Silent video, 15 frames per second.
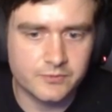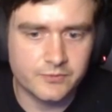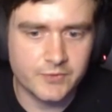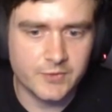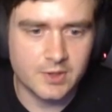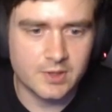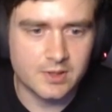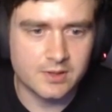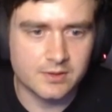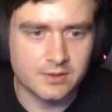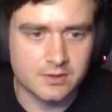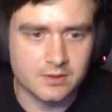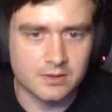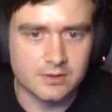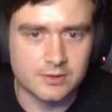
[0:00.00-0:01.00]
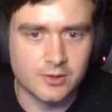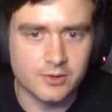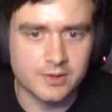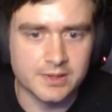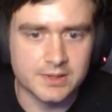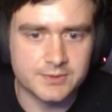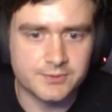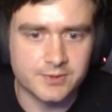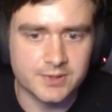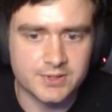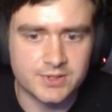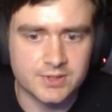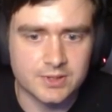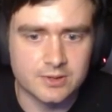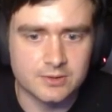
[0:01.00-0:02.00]
And Nurgling is free,
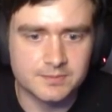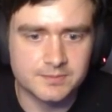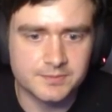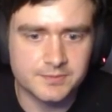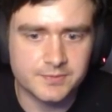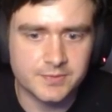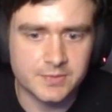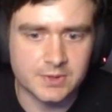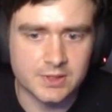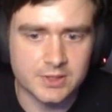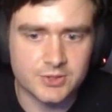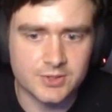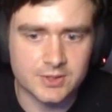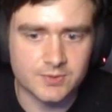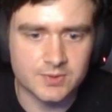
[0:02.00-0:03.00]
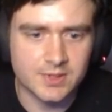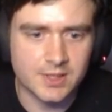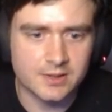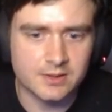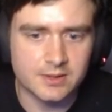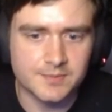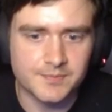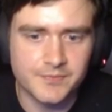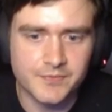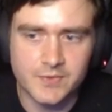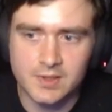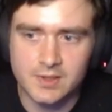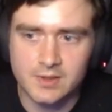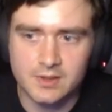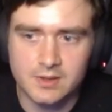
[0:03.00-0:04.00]
so well, let's just recycle him.
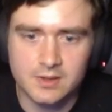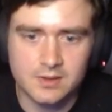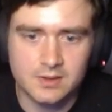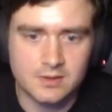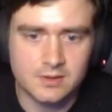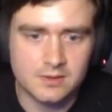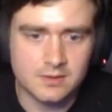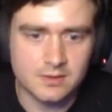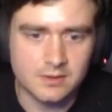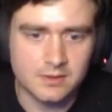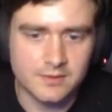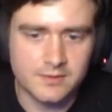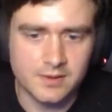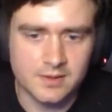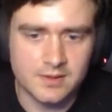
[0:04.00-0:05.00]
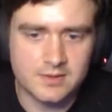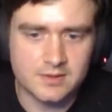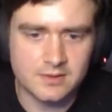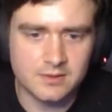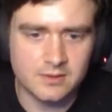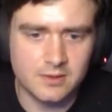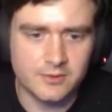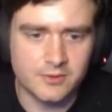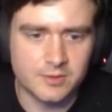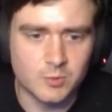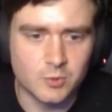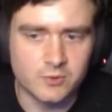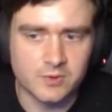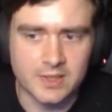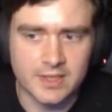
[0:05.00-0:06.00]
I think that's all the
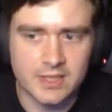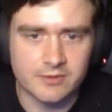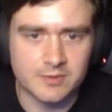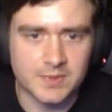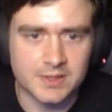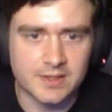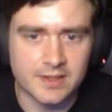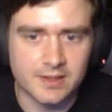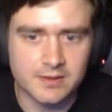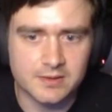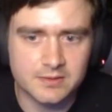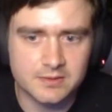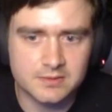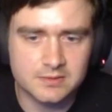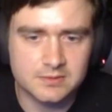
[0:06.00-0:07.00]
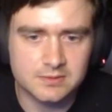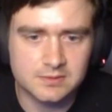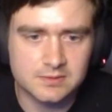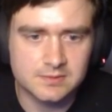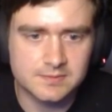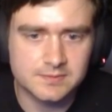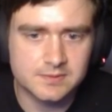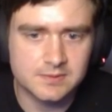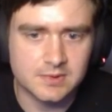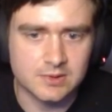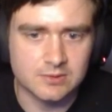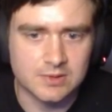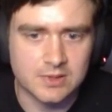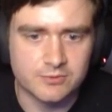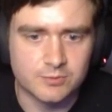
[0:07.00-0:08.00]
removal I have in my deck. Don't
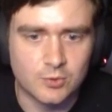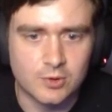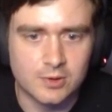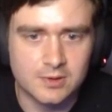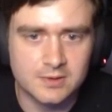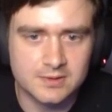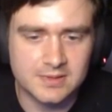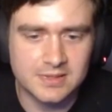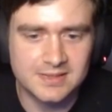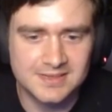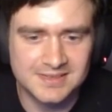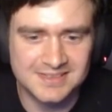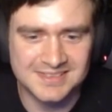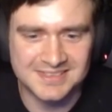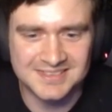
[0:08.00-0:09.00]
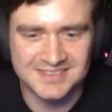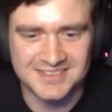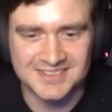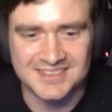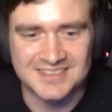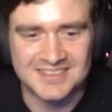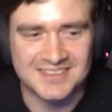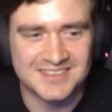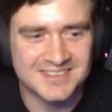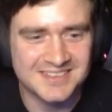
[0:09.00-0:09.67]
have more. Jesus.